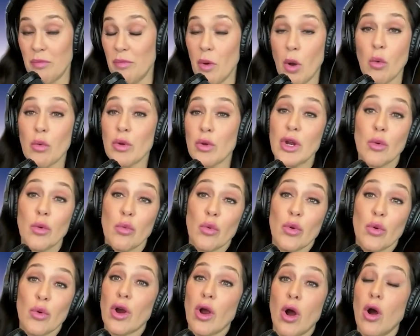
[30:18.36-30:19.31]

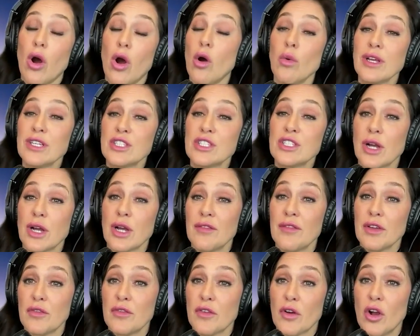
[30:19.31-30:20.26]
we're always
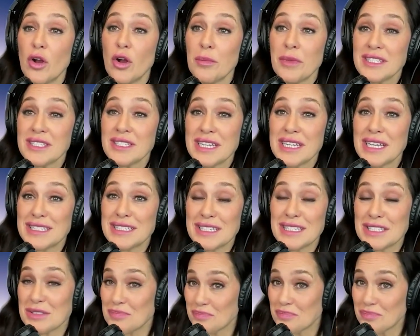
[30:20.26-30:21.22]
striving for
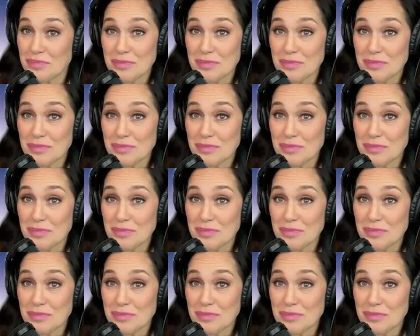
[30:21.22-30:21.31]
homeostasis.